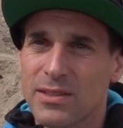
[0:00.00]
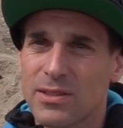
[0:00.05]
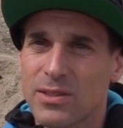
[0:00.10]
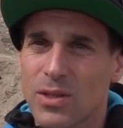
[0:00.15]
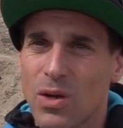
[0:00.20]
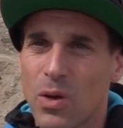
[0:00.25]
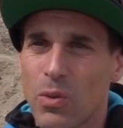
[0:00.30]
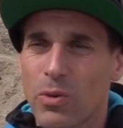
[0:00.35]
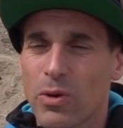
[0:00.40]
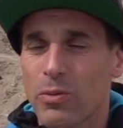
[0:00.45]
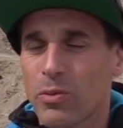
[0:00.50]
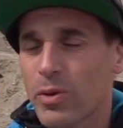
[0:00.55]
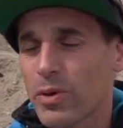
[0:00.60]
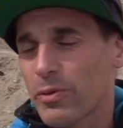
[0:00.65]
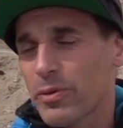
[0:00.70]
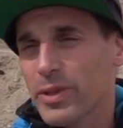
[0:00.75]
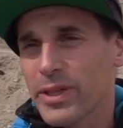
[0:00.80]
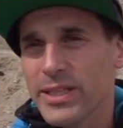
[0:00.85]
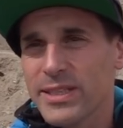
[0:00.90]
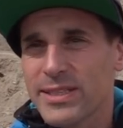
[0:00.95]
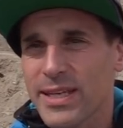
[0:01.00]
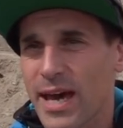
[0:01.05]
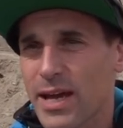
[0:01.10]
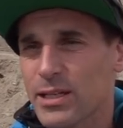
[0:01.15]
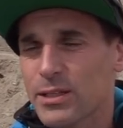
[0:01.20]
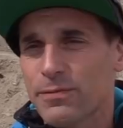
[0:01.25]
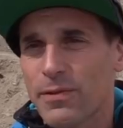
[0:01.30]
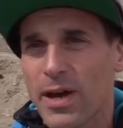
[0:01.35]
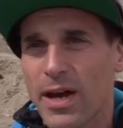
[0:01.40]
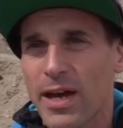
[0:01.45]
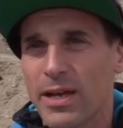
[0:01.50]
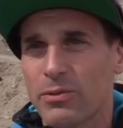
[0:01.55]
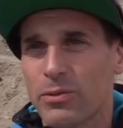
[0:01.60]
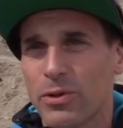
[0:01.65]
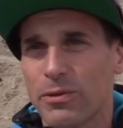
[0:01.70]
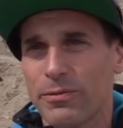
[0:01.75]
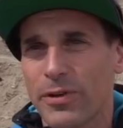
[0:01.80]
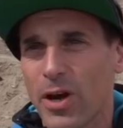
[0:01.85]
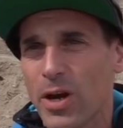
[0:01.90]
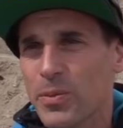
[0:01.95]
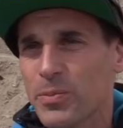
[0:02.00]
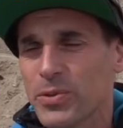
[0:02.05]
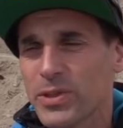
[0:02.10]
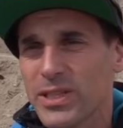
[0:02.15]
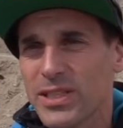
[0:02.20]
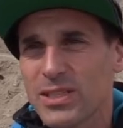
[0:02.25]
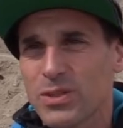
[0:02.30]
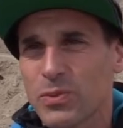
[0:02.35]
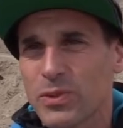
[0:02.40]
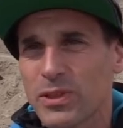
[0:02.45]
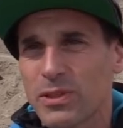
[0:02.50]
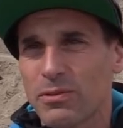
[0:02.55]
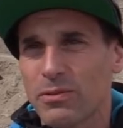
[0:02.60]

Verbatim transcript: So we're, we're really satisfied. We're very pleased with the,